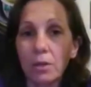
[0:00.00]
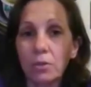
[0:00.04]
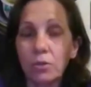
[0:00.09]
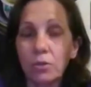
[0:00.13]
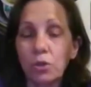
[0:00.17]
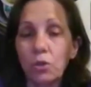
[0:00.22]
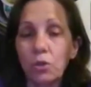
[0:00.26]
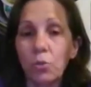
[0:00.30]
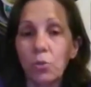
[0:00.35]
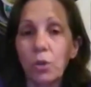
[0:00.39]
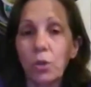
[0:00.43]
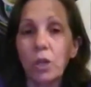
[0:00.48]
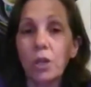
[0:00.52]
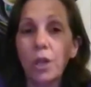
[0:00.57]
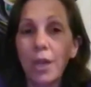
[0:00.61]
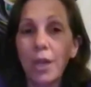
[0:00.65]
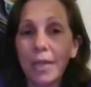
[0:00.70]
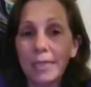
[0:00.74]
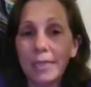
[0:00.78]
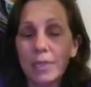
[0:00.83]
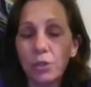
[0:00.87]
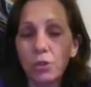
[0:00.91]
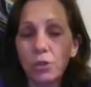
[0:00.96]
to a
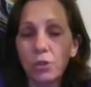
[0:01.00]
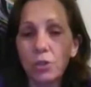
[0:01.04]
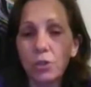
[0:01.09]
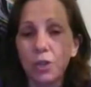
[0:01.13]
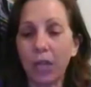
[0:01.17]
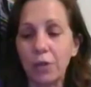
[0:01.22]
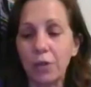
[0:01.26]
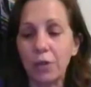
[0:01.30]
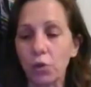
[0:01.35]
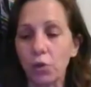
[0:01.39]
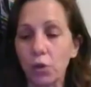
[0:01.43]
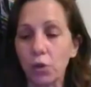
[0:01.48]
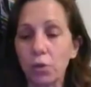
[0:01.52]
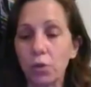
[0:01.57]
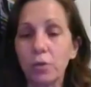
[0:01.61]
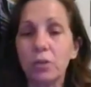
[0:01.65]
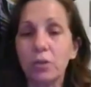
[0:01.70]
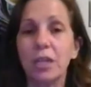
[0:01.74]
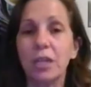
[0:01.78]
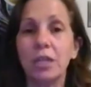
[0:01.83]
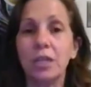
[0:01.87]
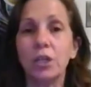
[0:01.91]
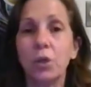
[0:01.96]
lesser level
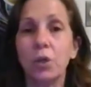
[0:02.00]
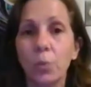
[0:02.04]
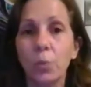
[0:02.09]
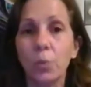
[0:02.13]
than your